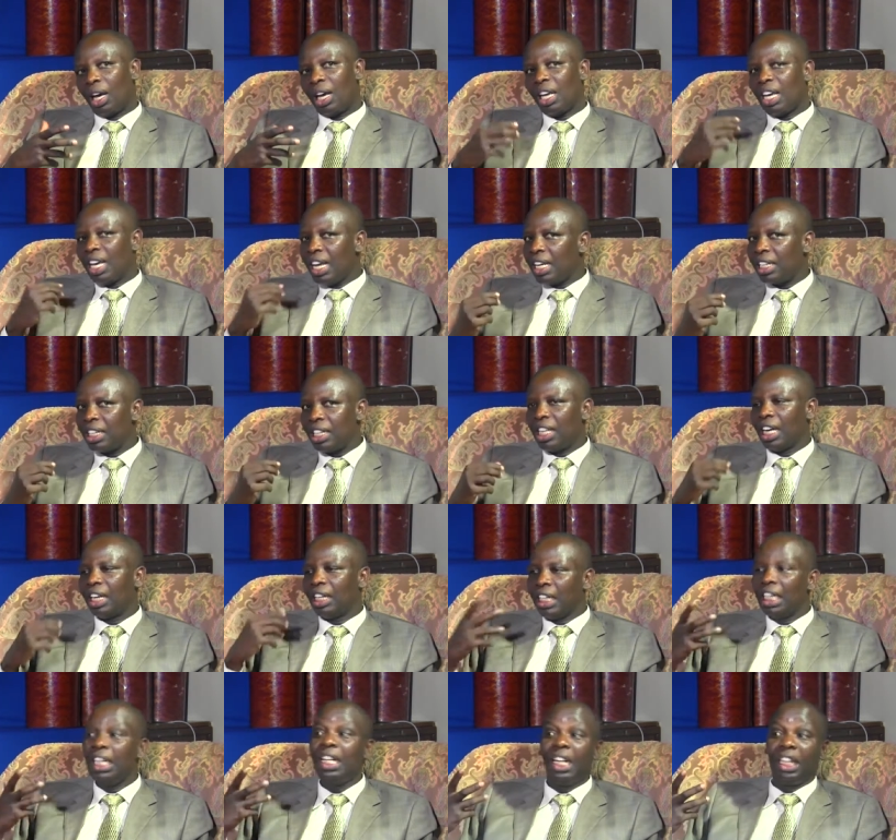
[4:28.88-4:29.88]
ate the
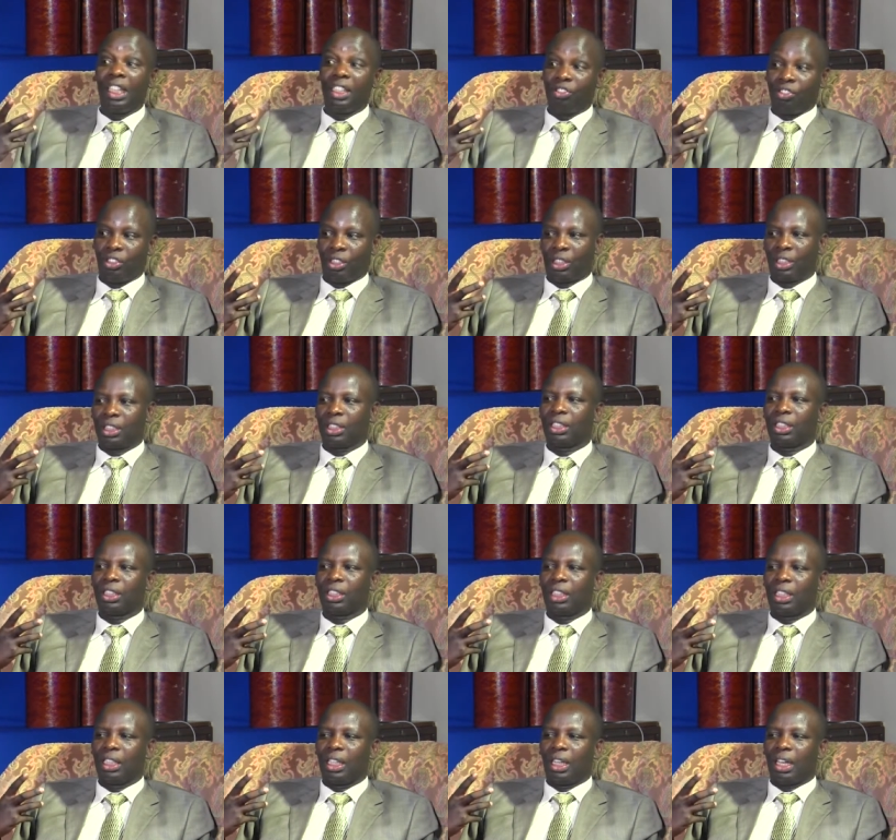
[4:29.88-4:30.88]
green leaves.
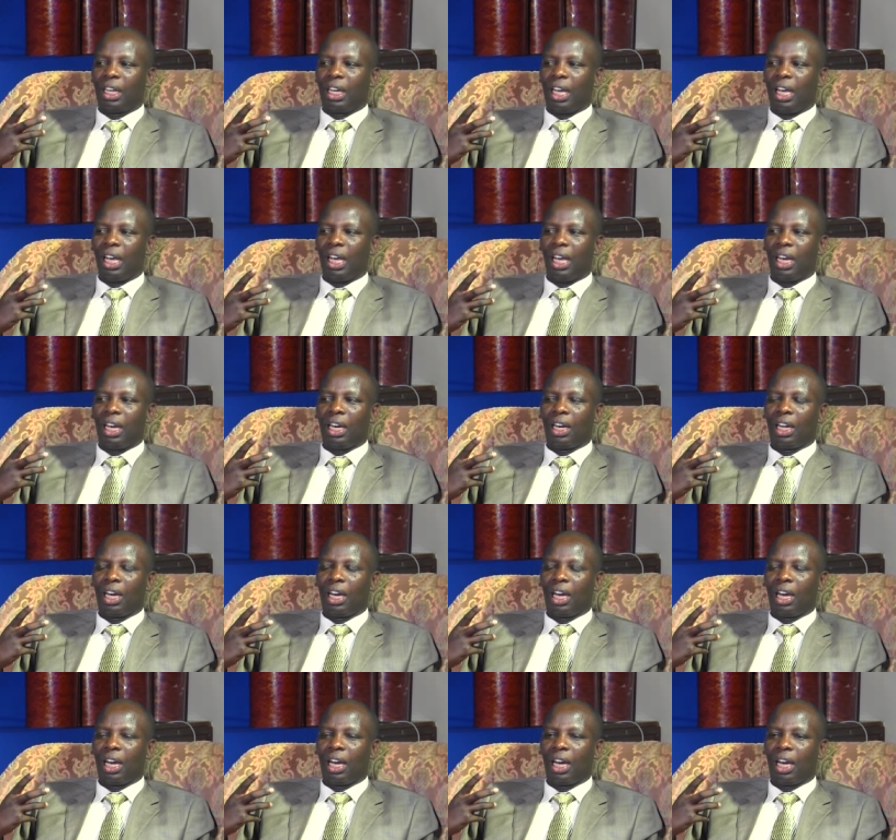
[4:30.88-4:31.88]
And
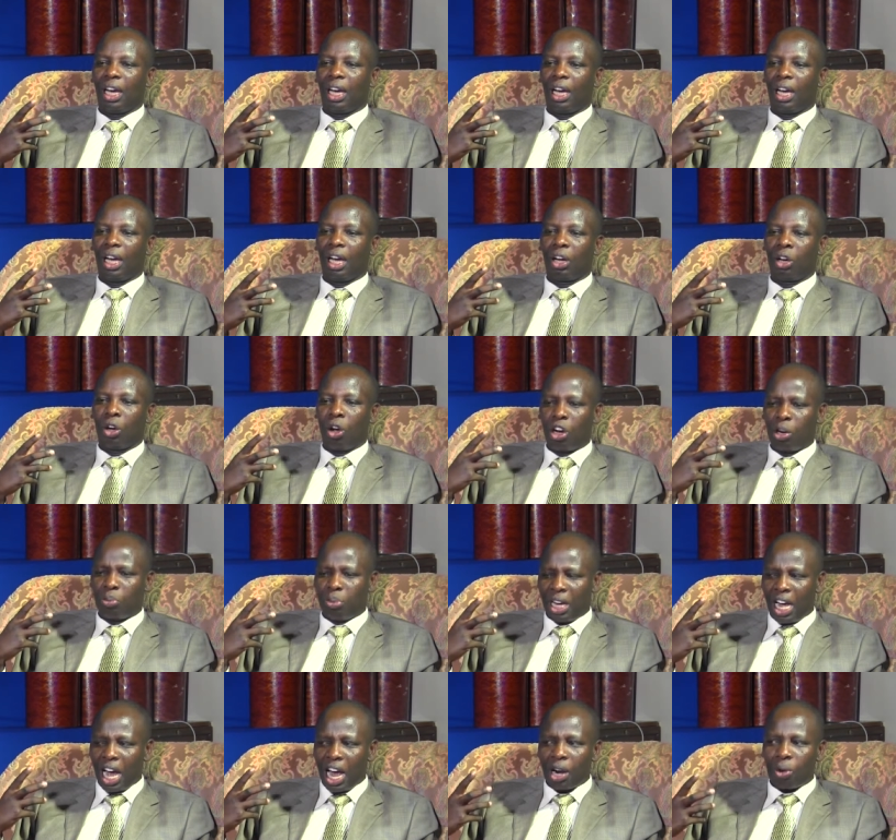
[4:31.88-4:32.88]
God
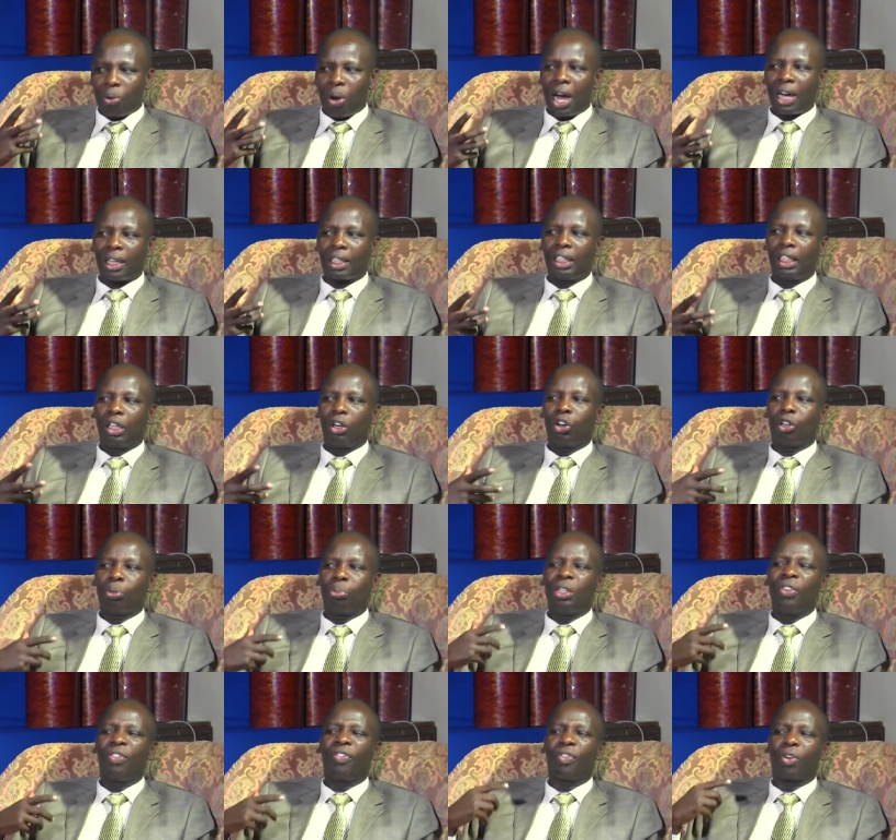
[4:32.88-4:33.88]
began working on
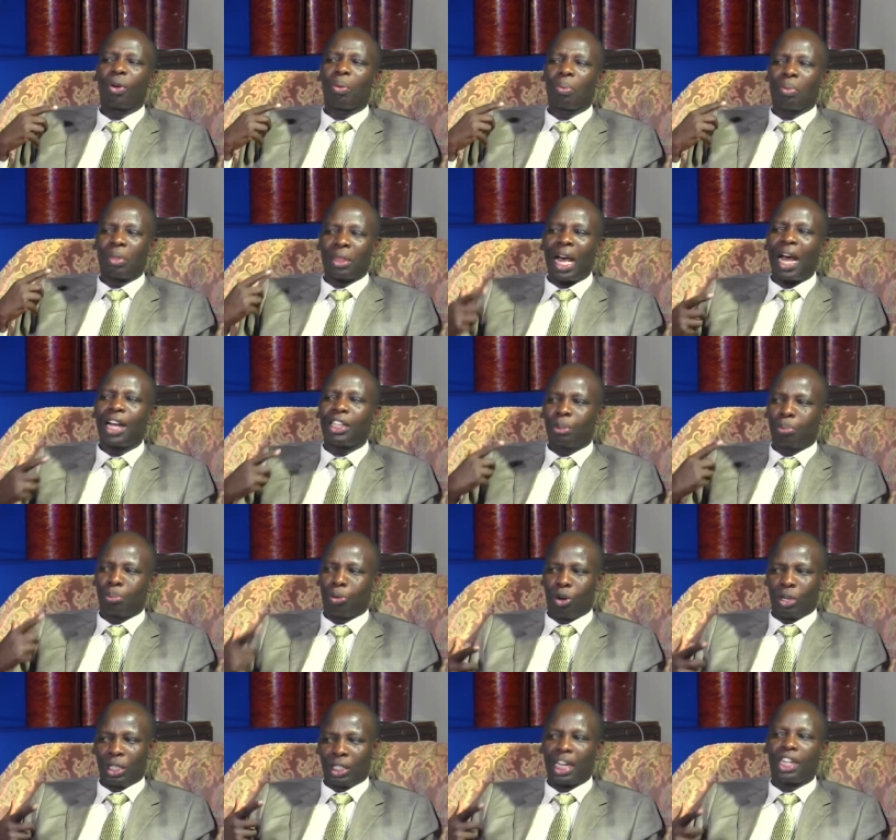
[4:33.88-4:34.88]
me from that
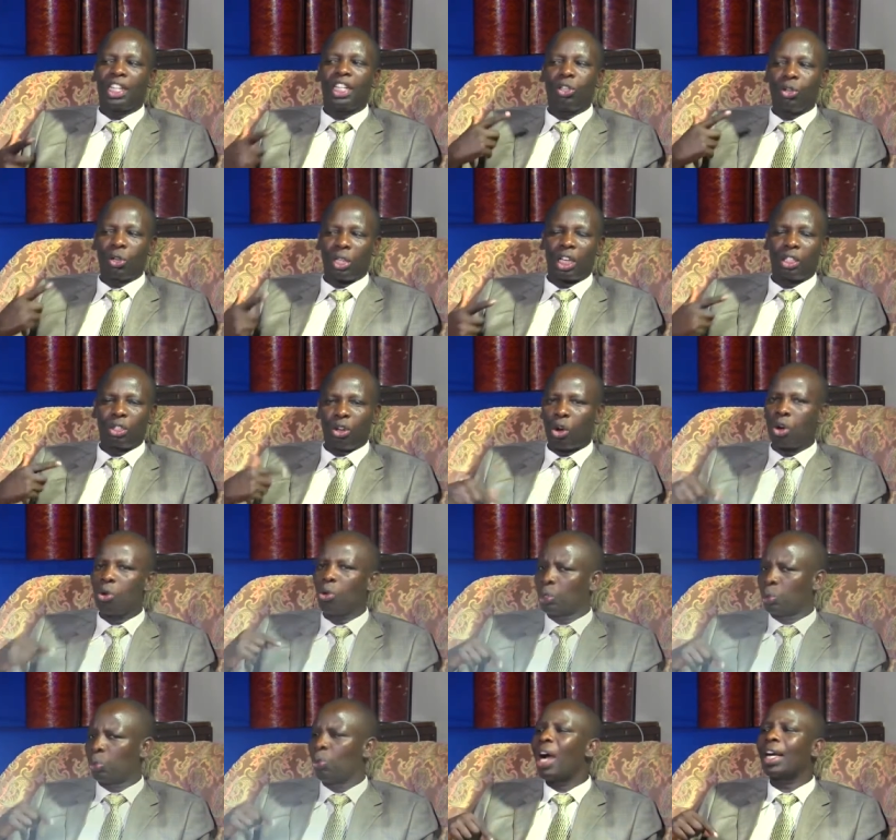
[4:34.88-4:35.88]
point. I didn't know that God
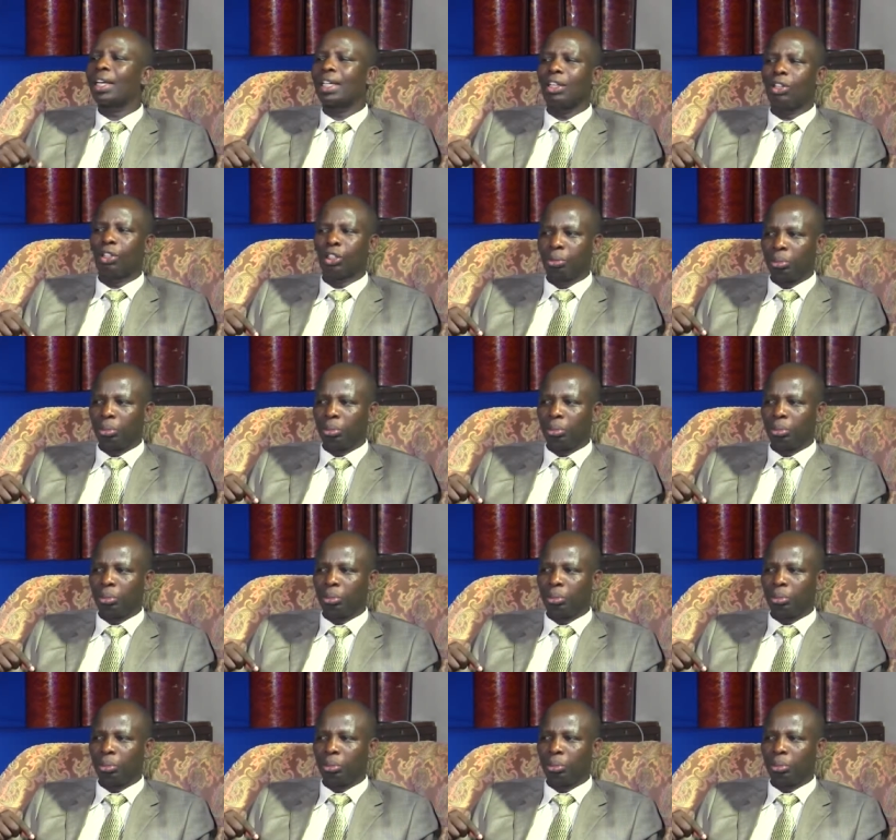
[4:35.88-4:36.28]
was working on